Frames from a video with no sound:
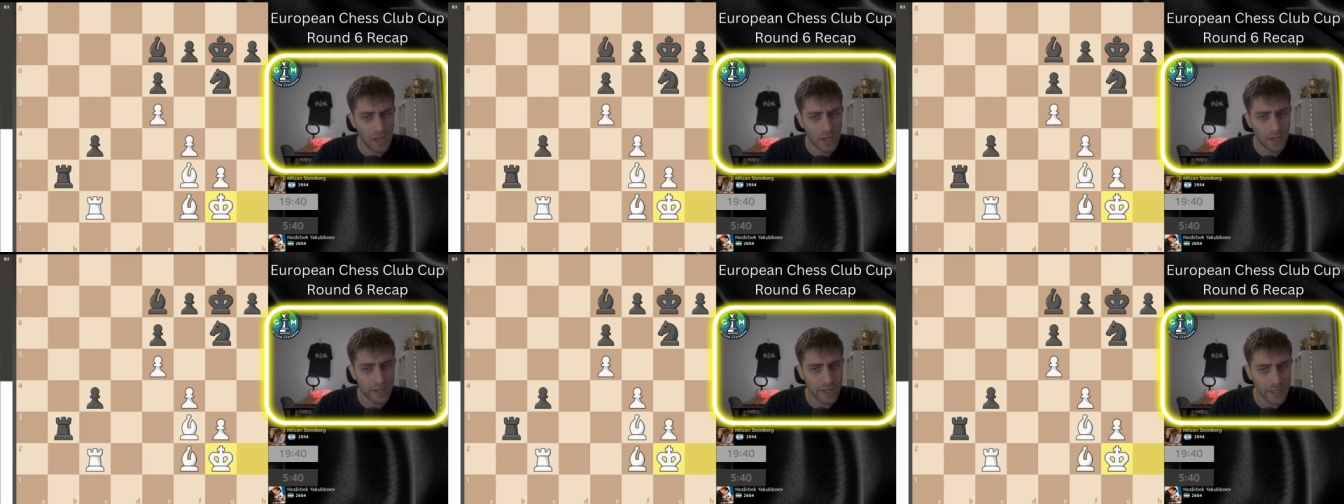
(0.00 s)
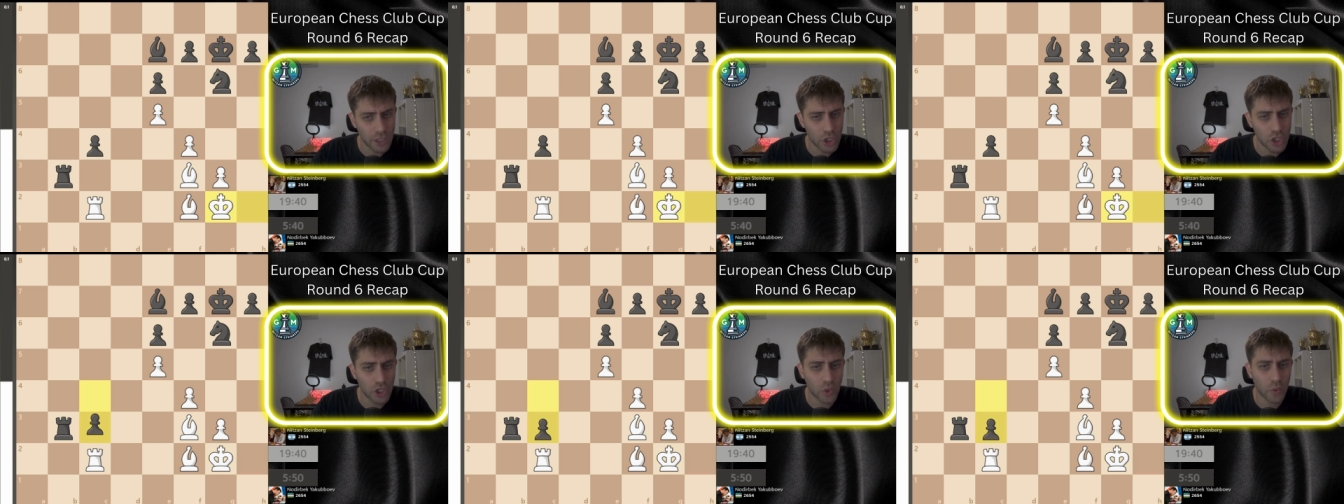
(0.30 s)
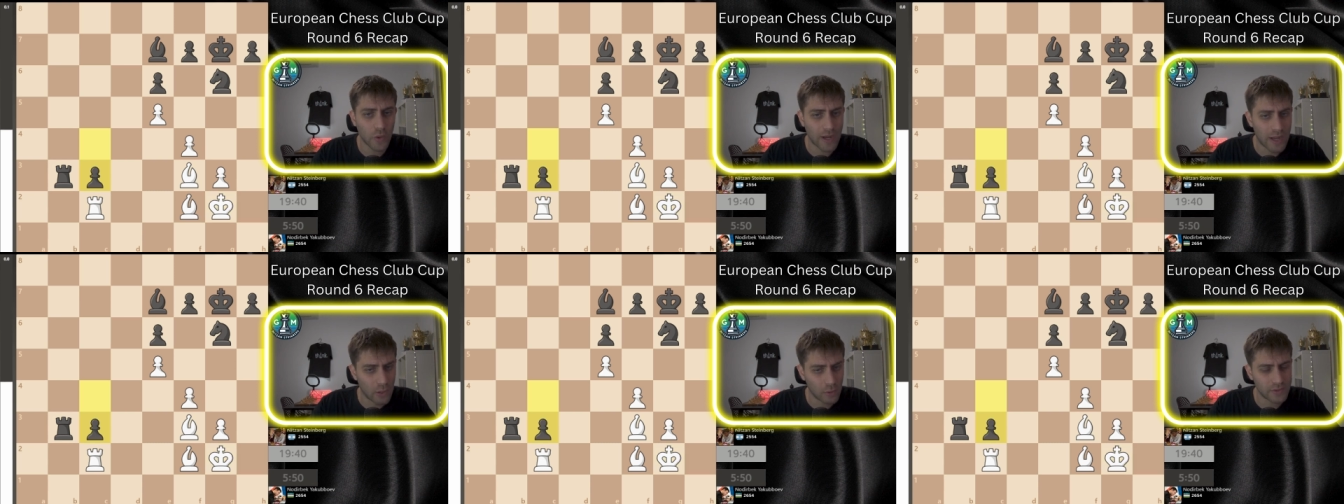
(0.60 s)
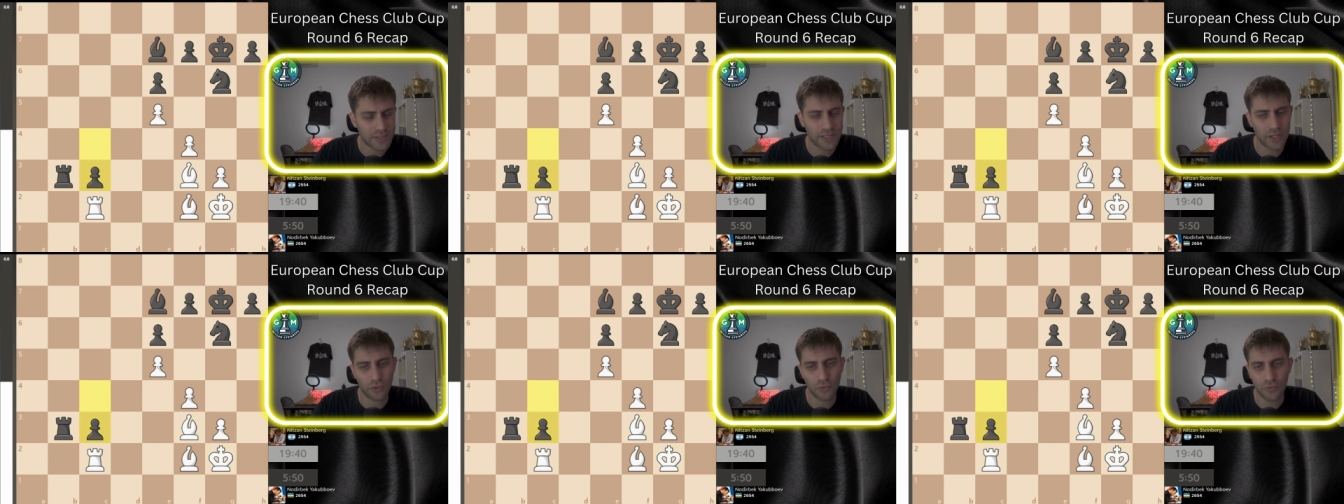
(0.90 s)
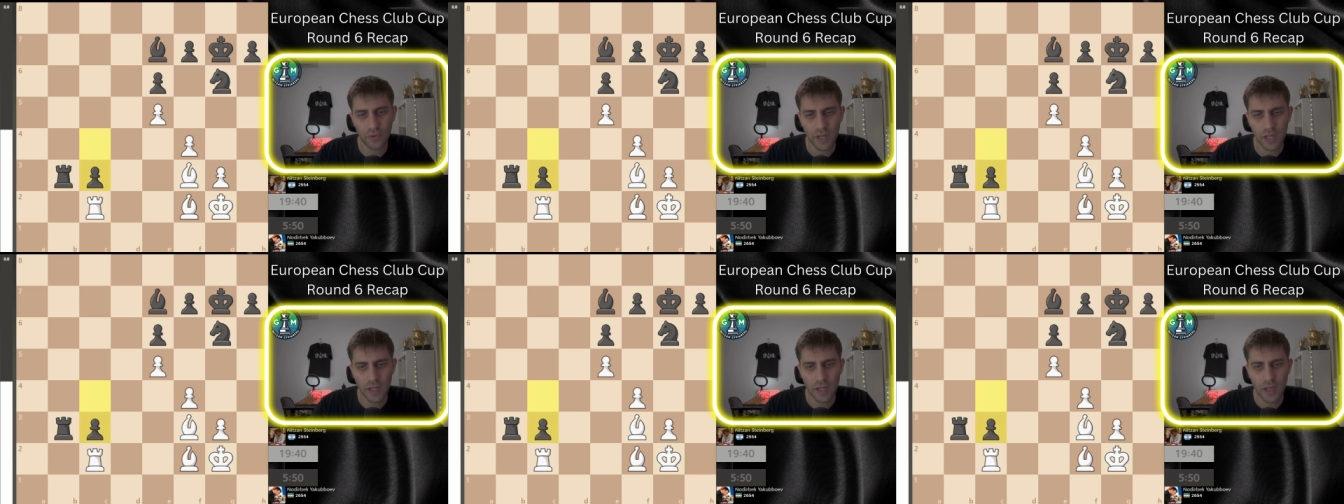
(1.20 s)
King g2 and now
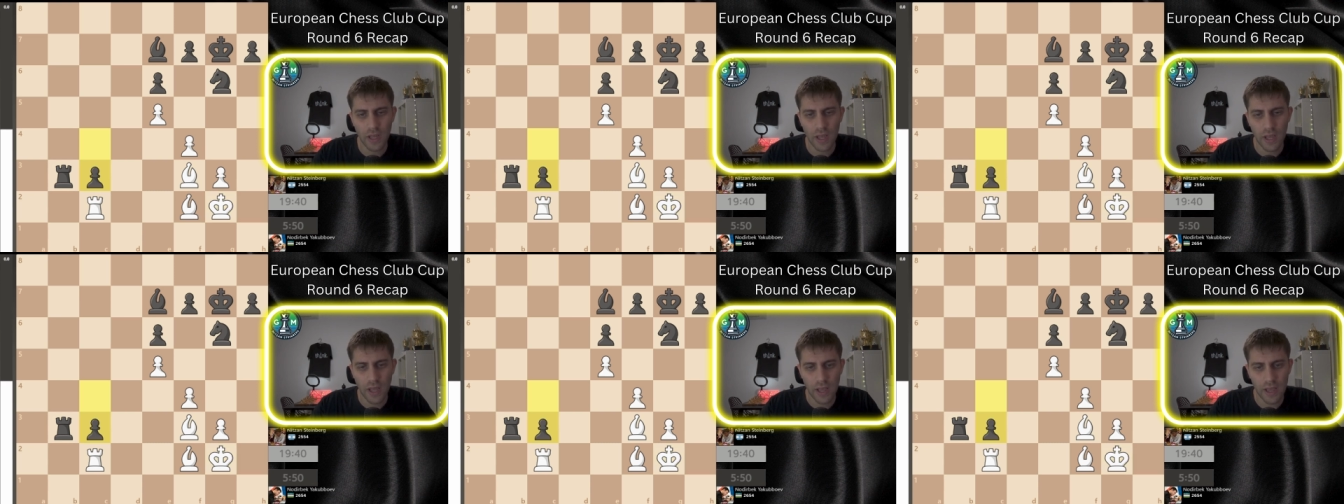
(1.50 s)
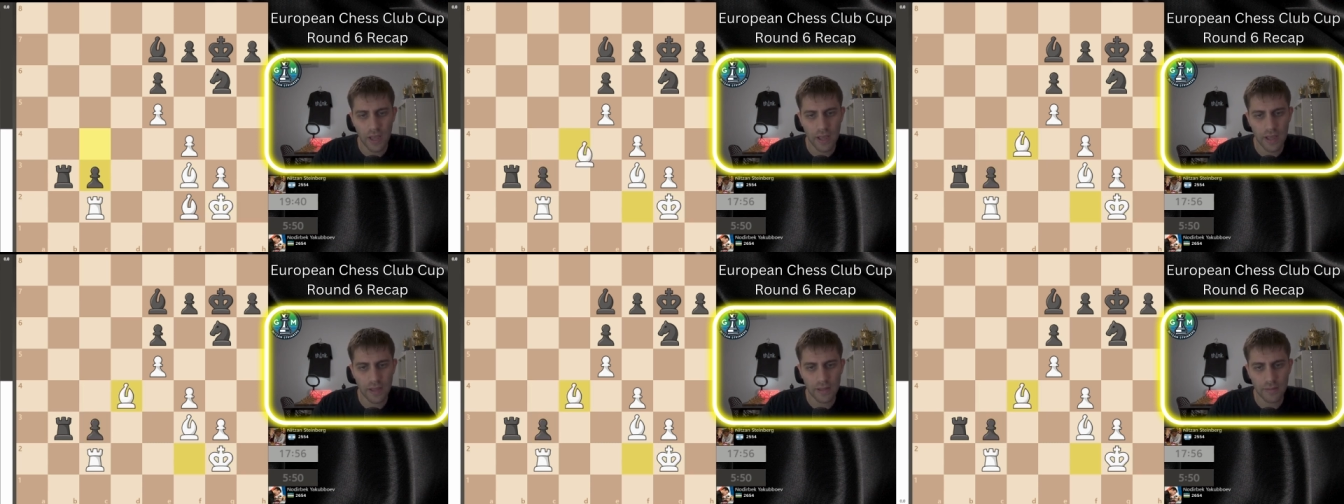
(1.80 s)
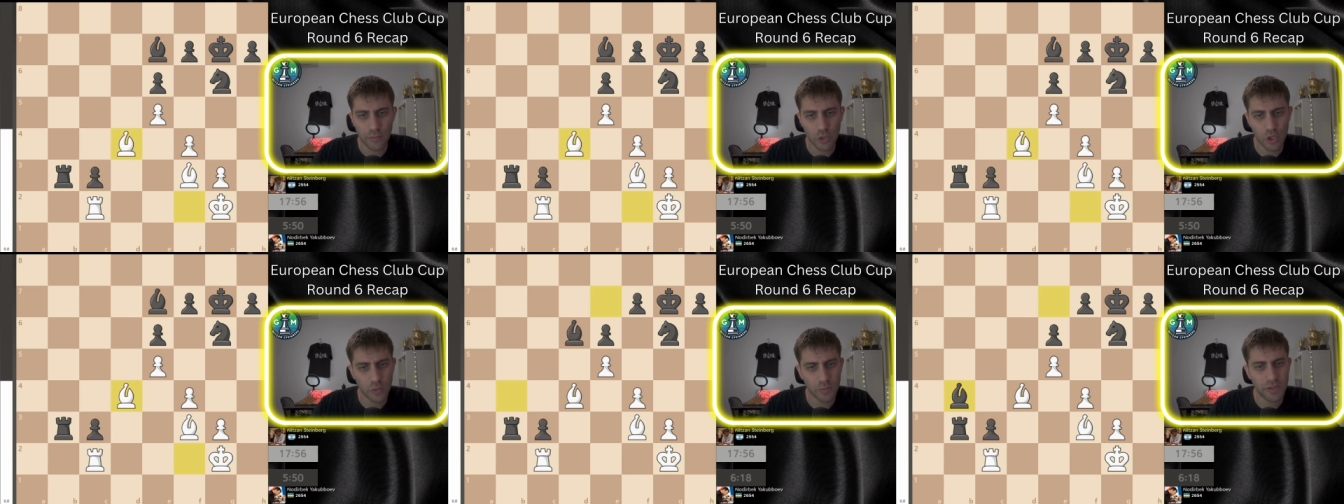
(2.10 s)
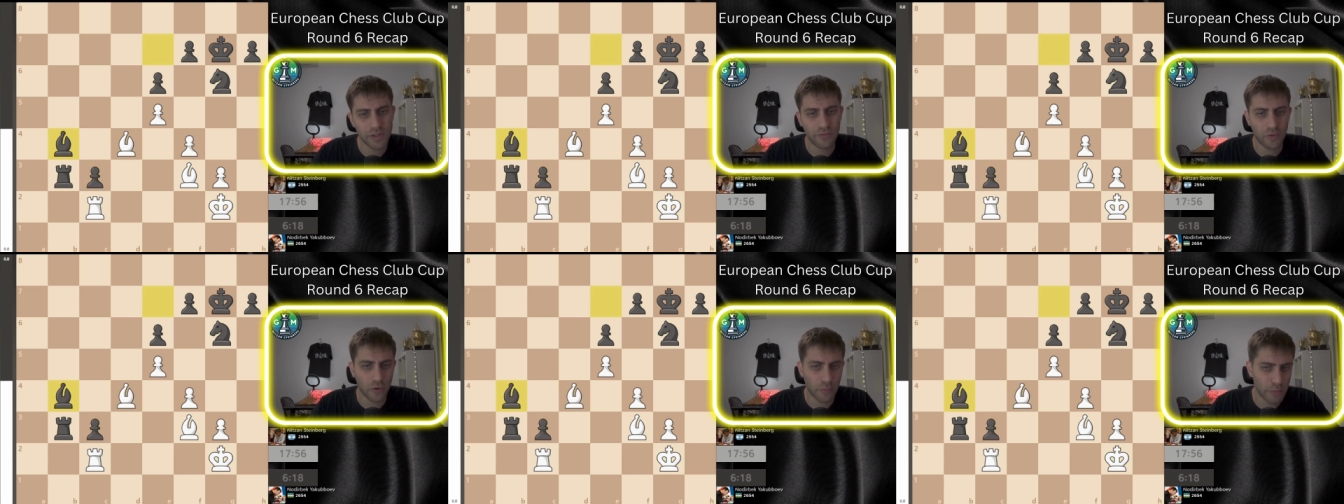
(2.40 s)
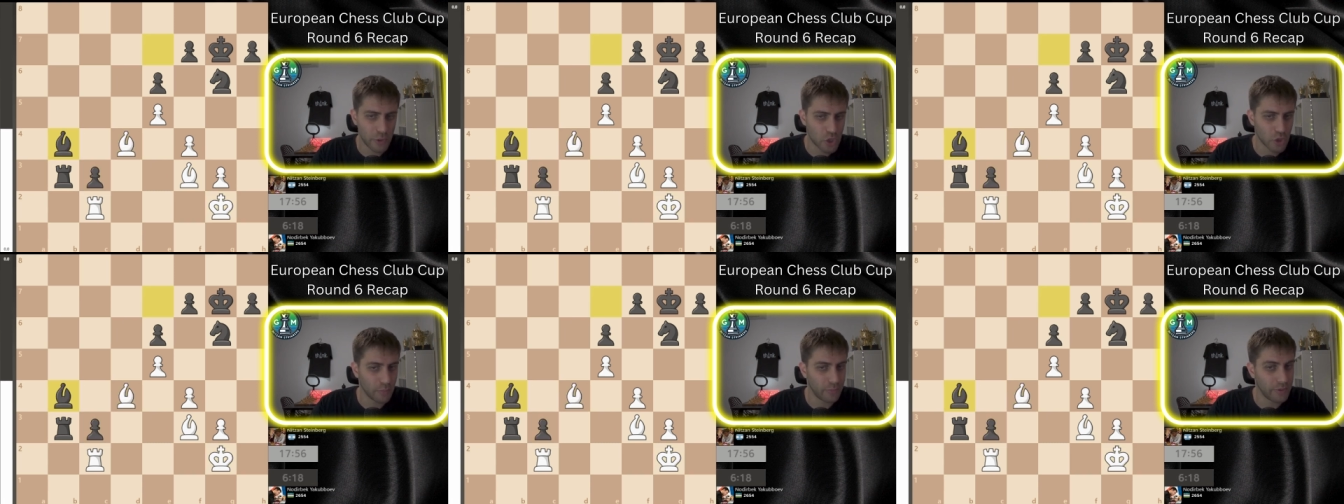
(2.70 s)
c3, and bishop d4,
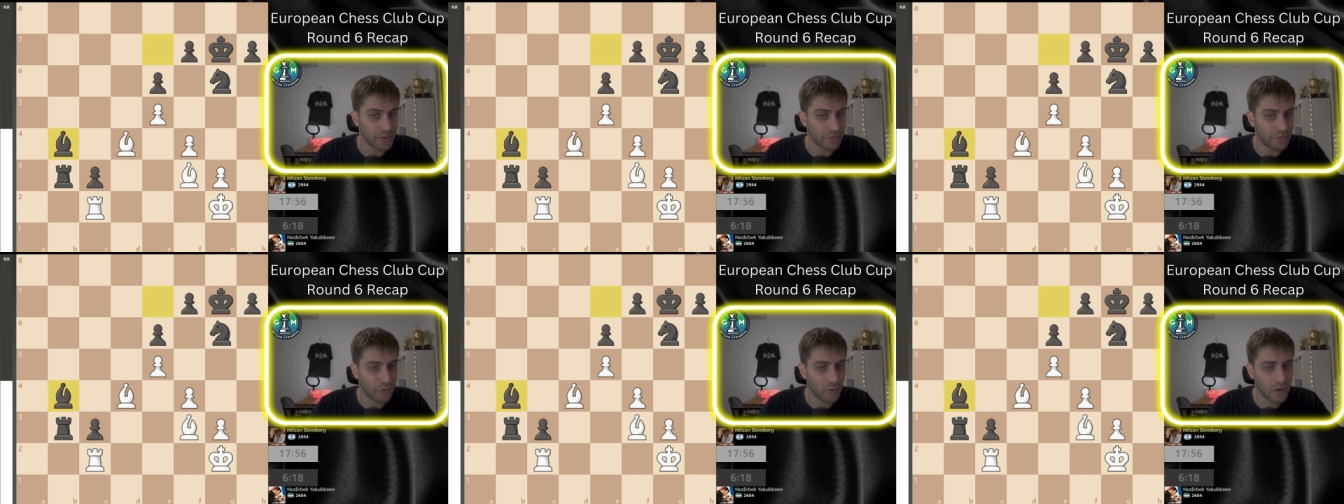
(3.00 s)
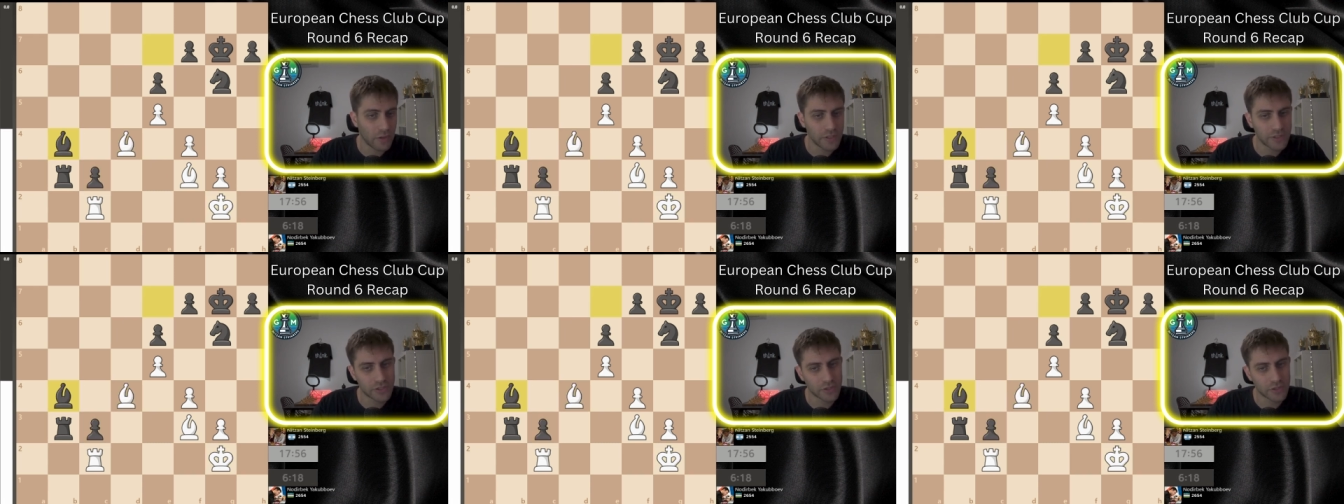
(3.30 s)
bishop b4.